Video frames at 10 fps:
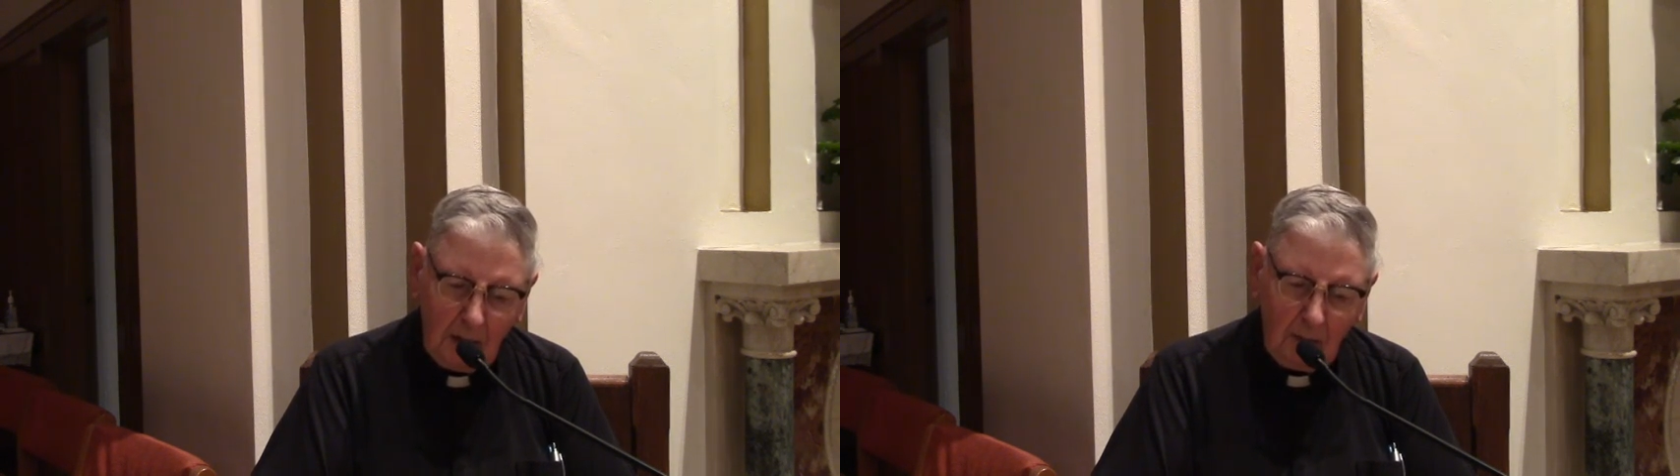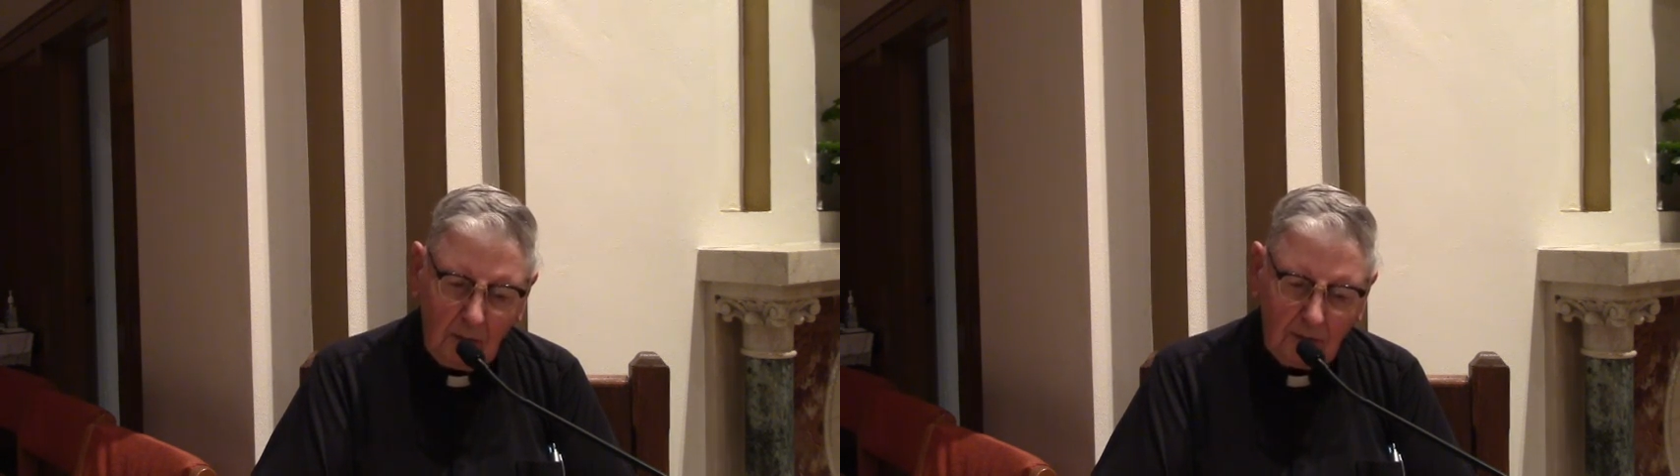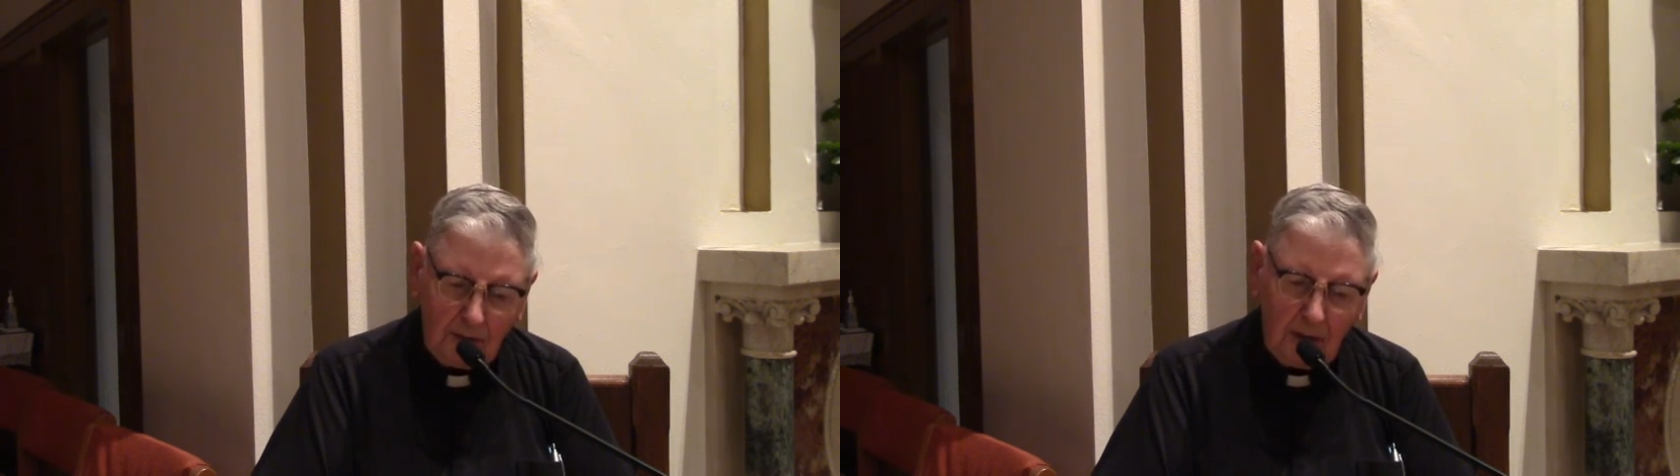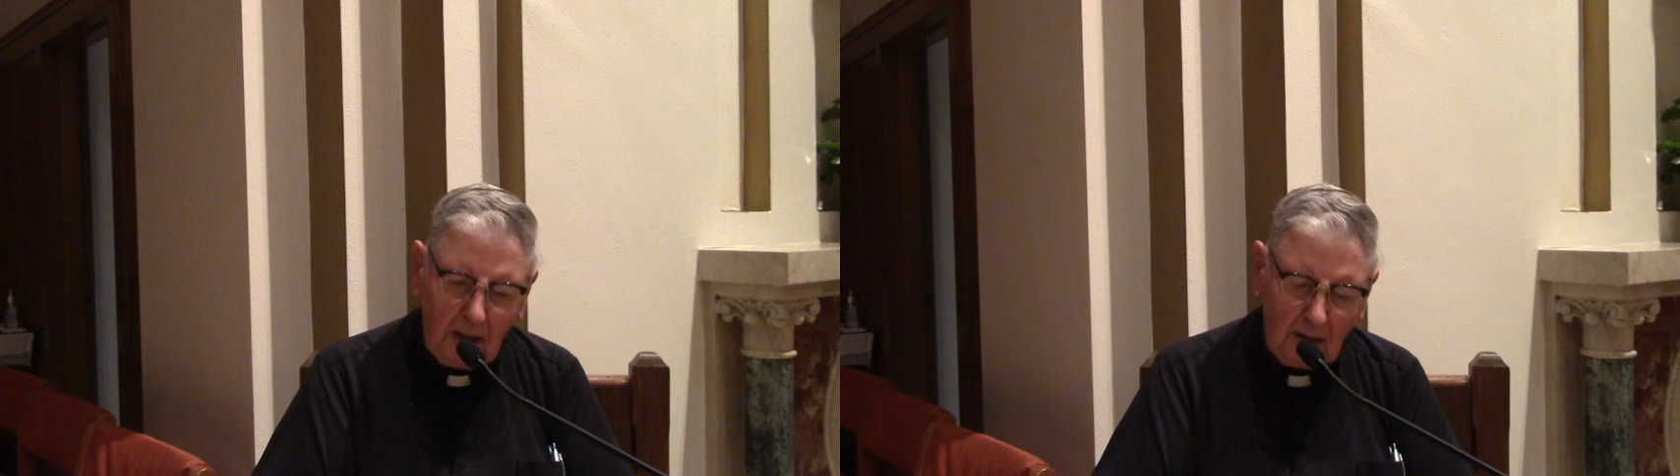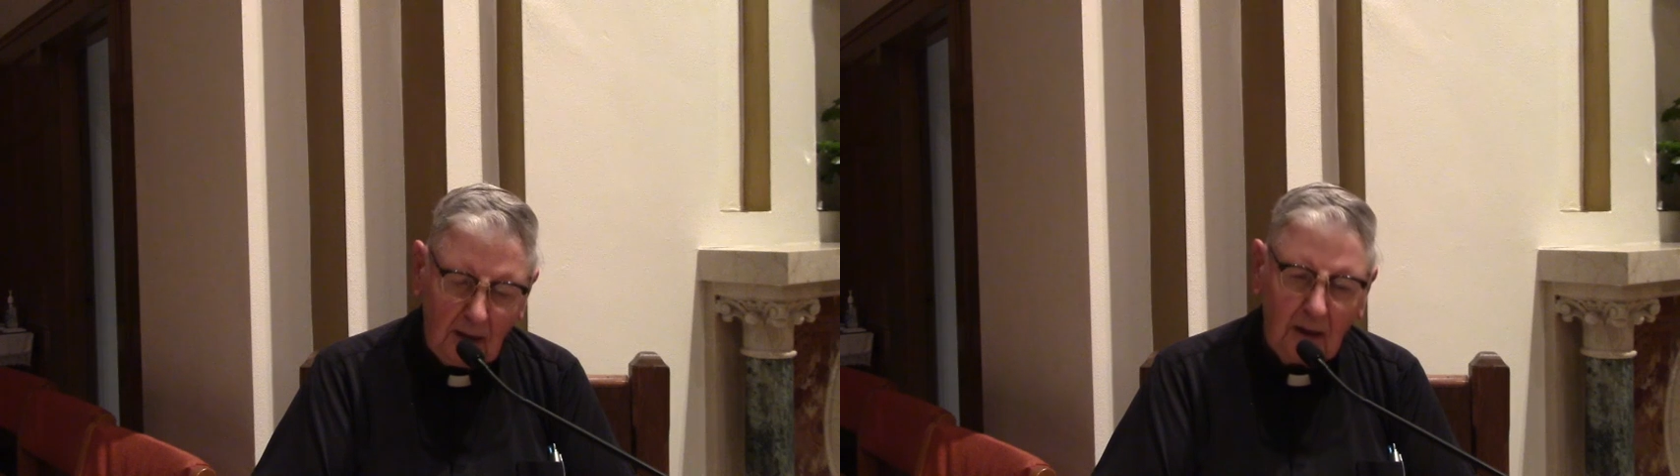with the
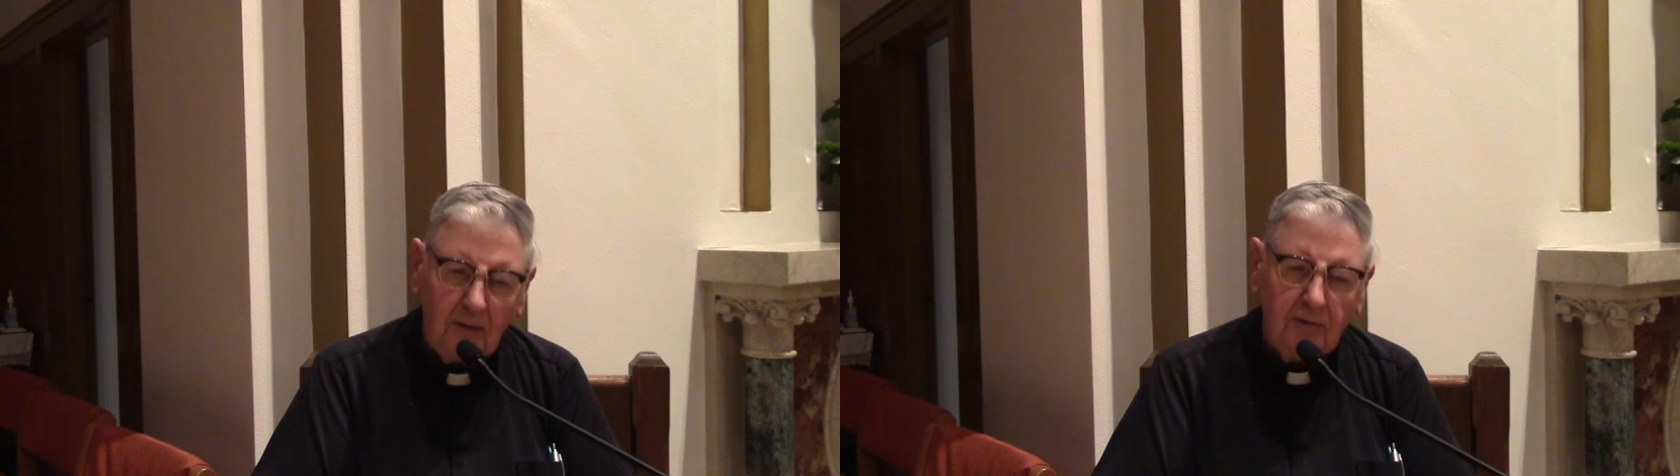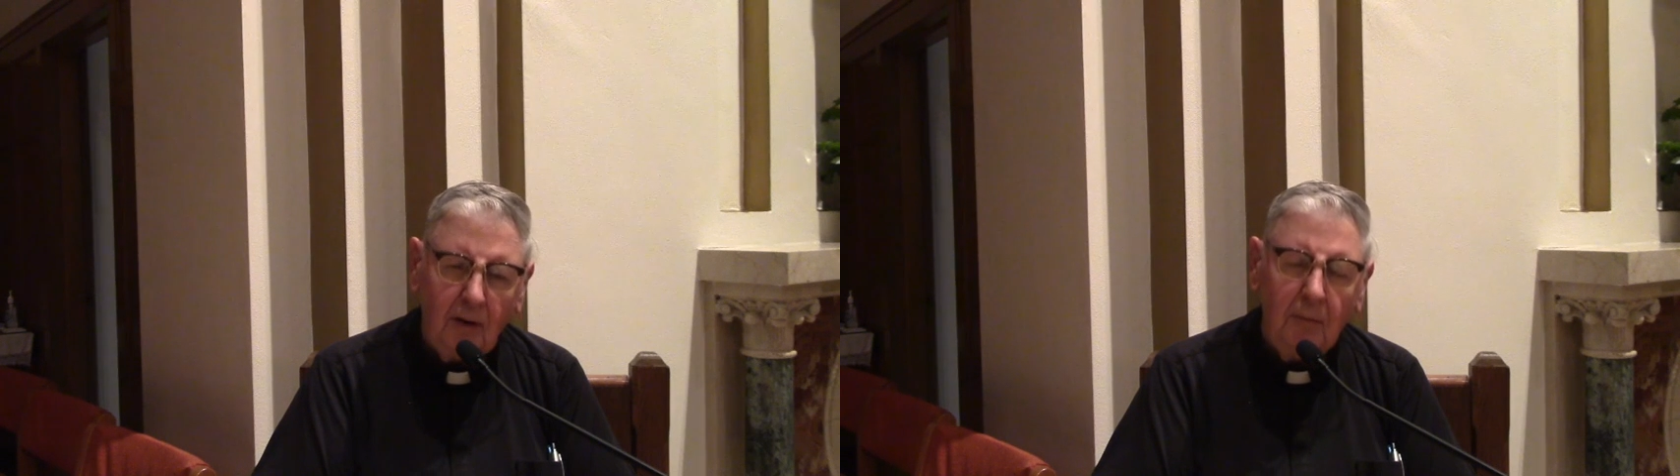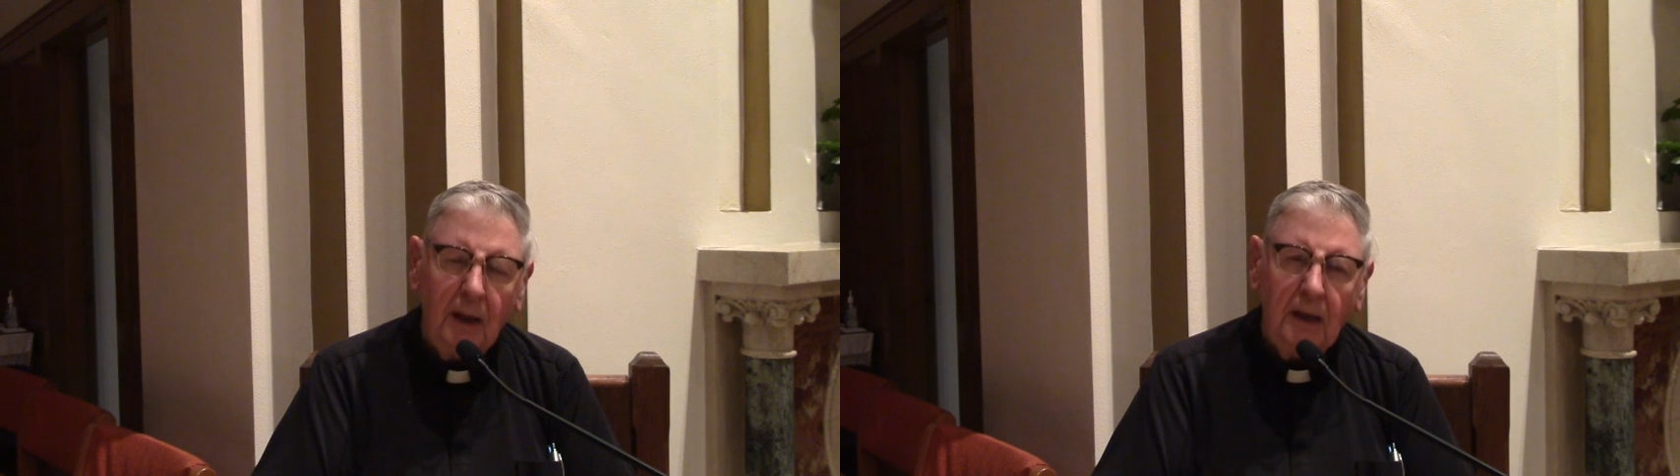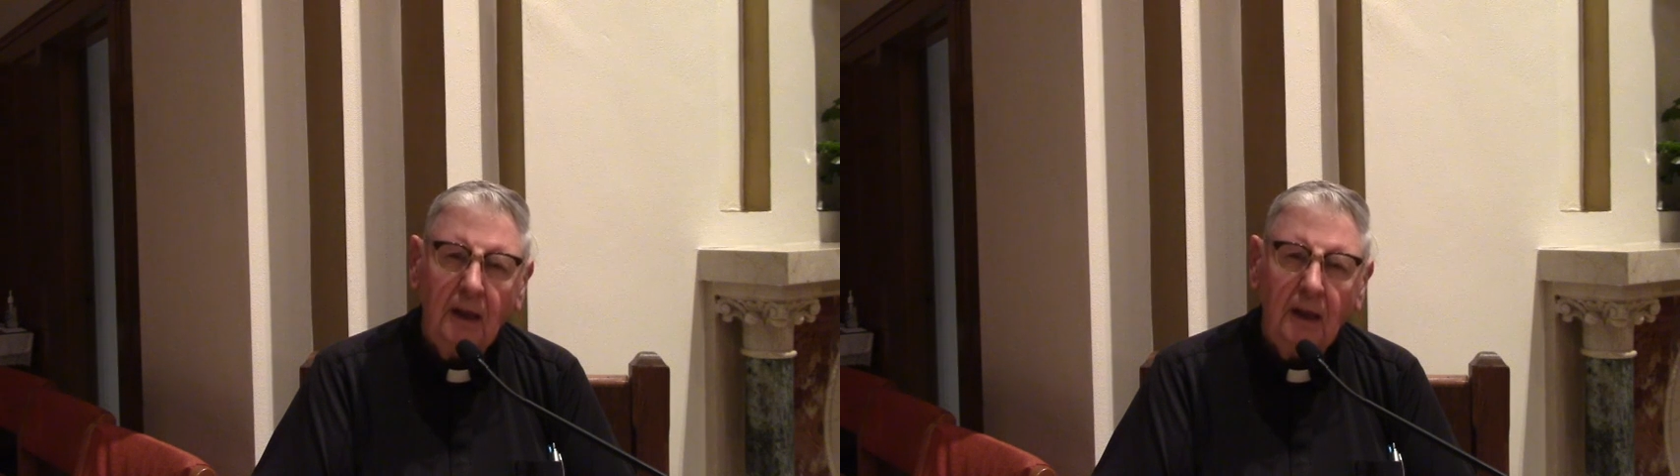killing of so many